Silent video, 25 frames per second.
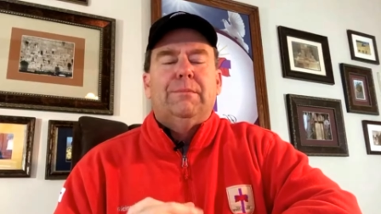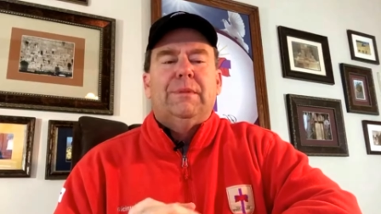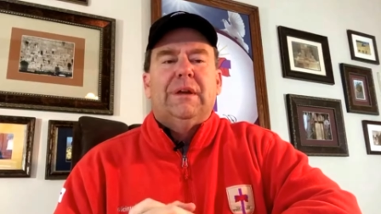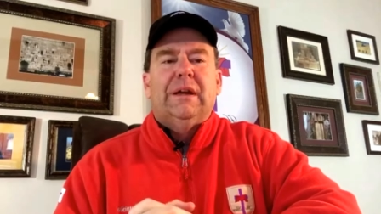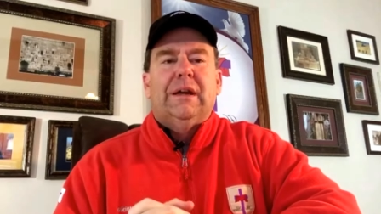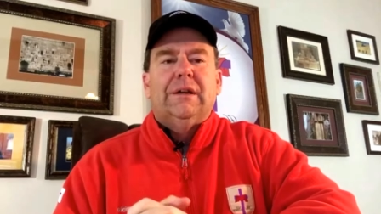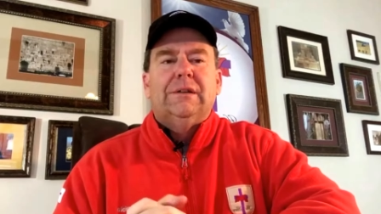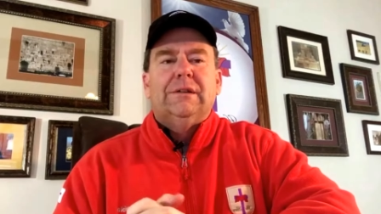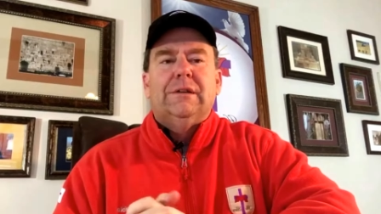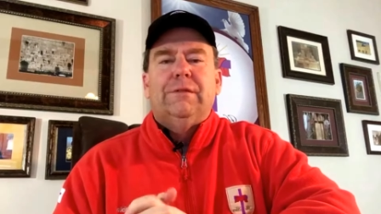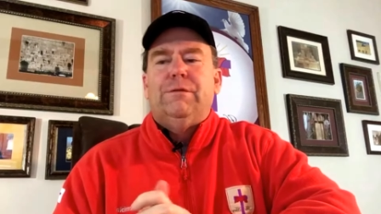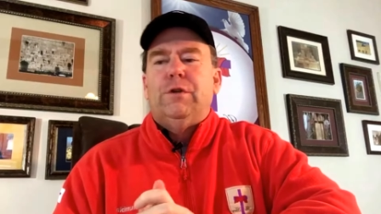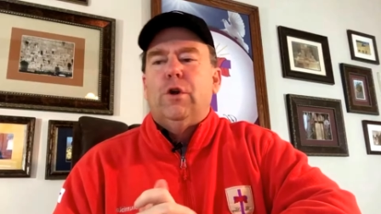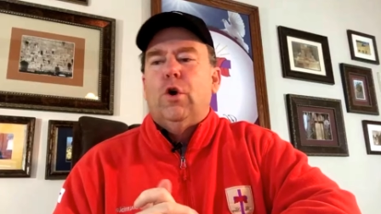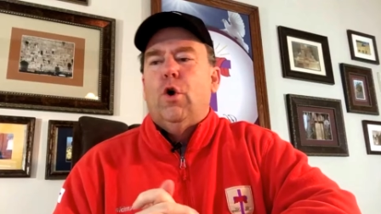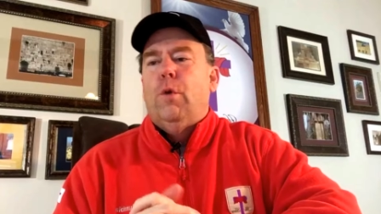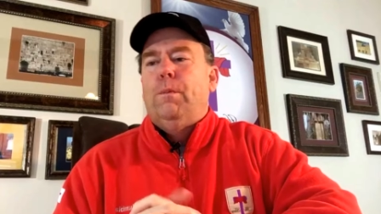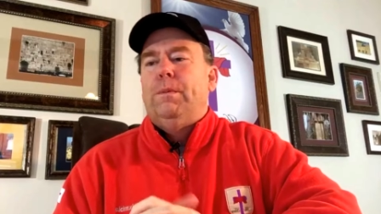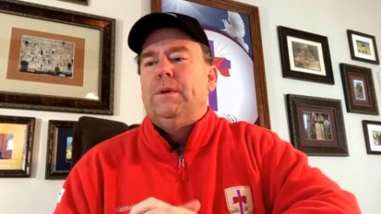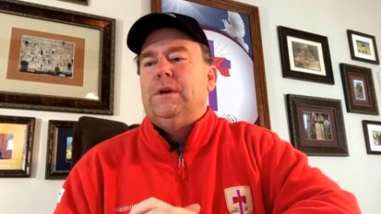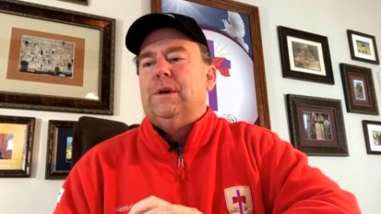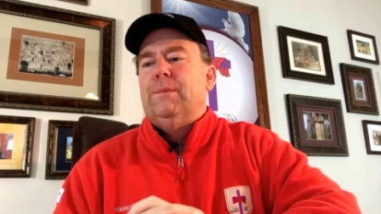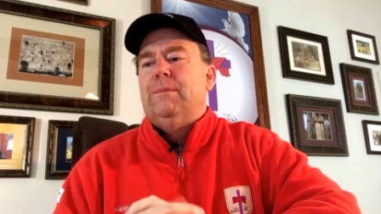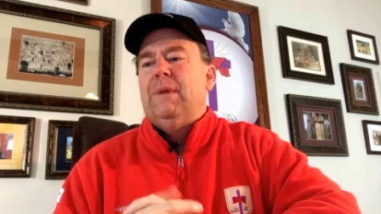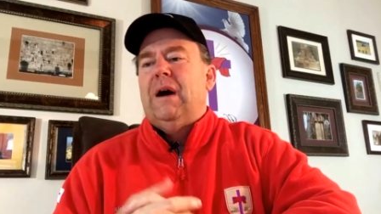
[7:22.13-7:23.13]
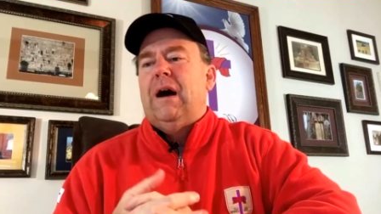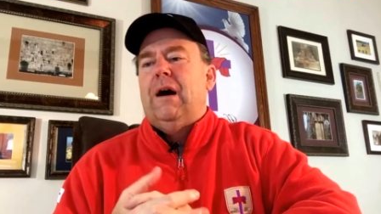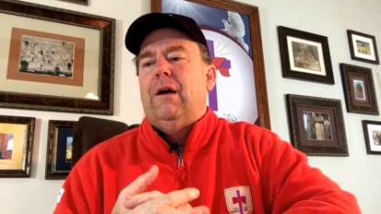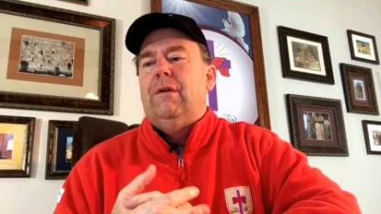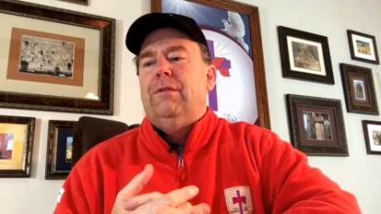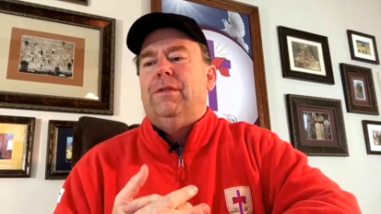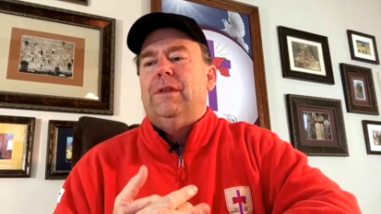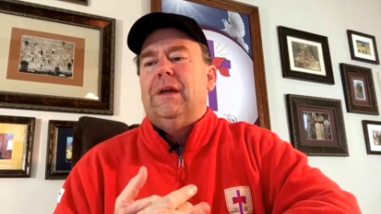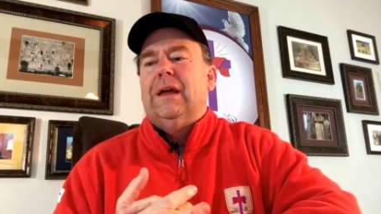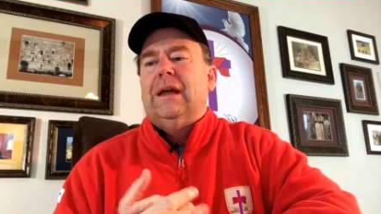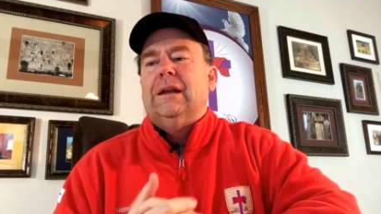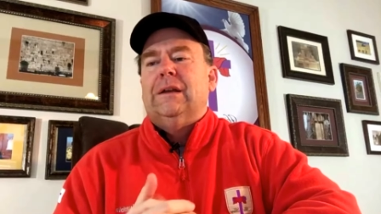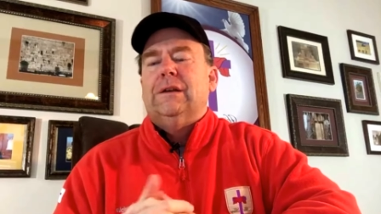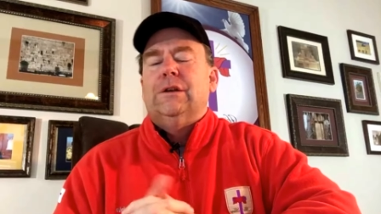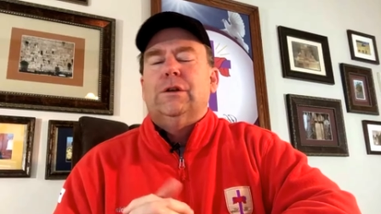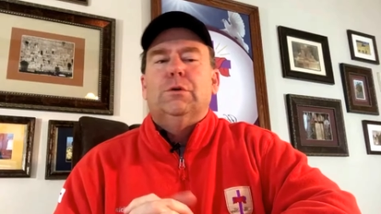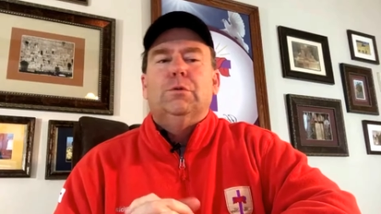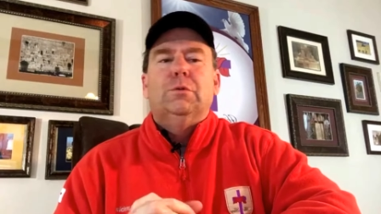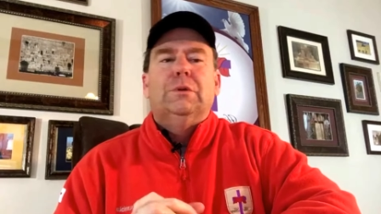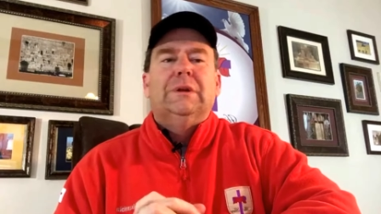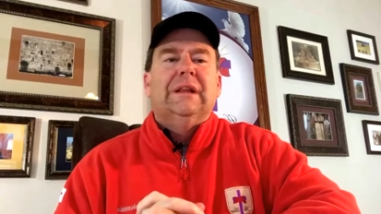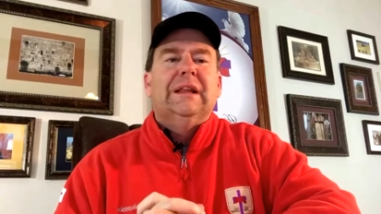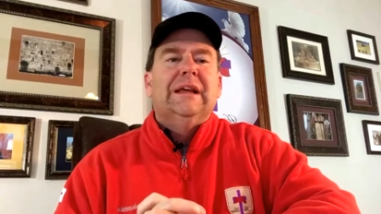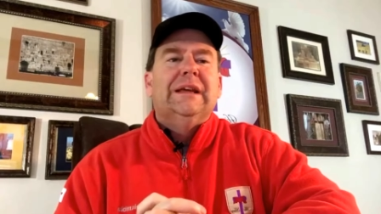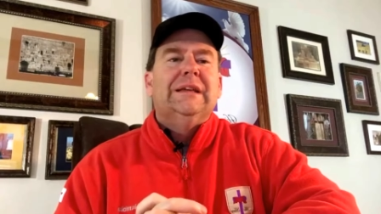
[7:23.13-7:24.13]
because if you open your mouth and you
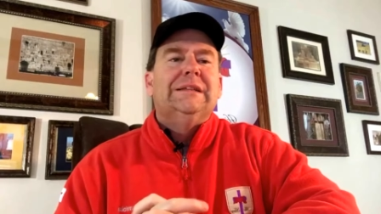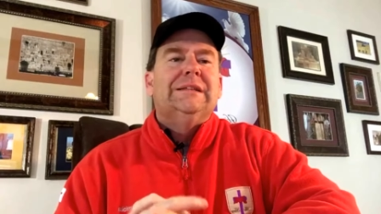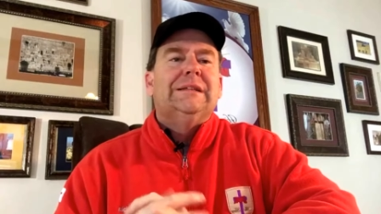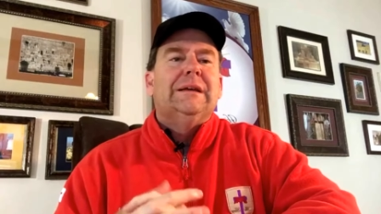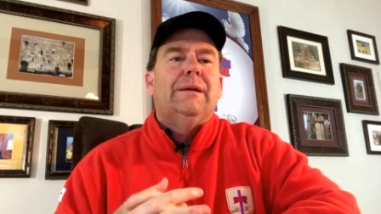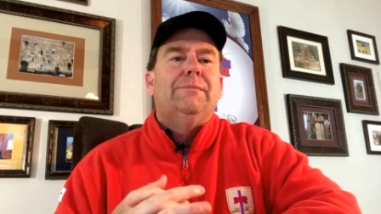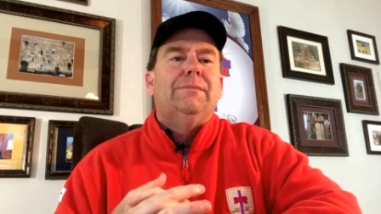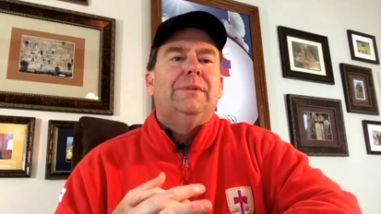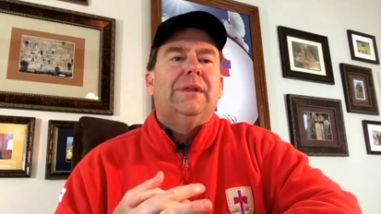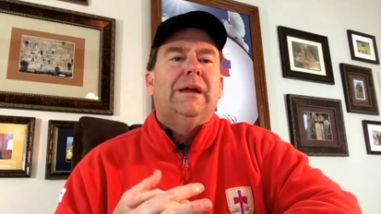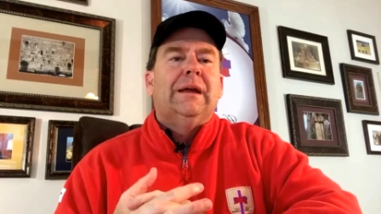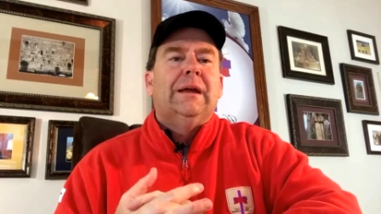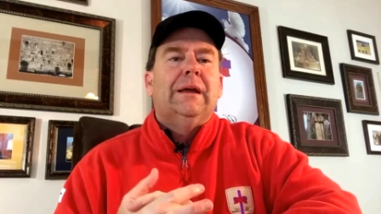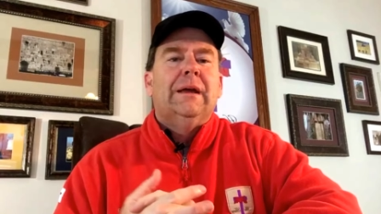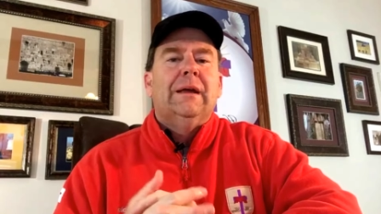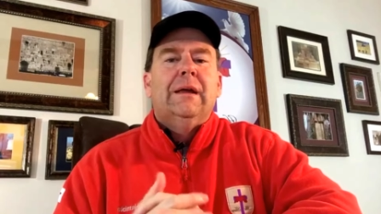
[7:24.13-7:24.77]
release something